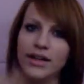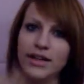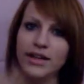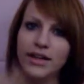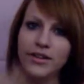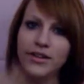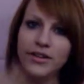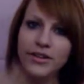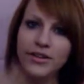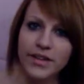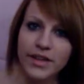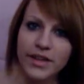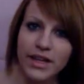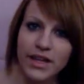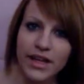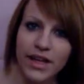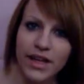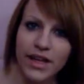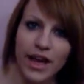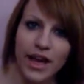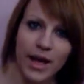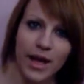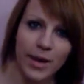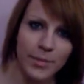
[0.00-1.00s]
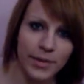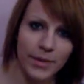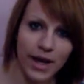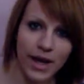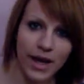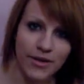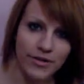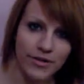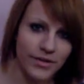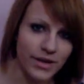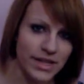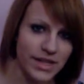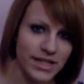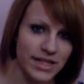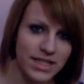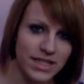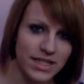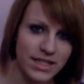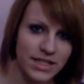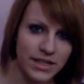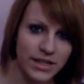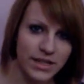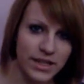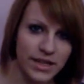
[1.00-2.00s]
Another thing, I'm not
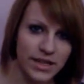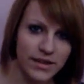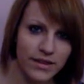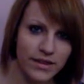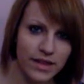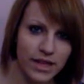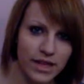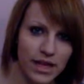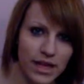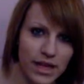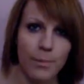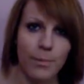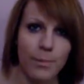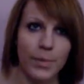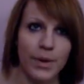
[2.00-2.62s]
racist or anything,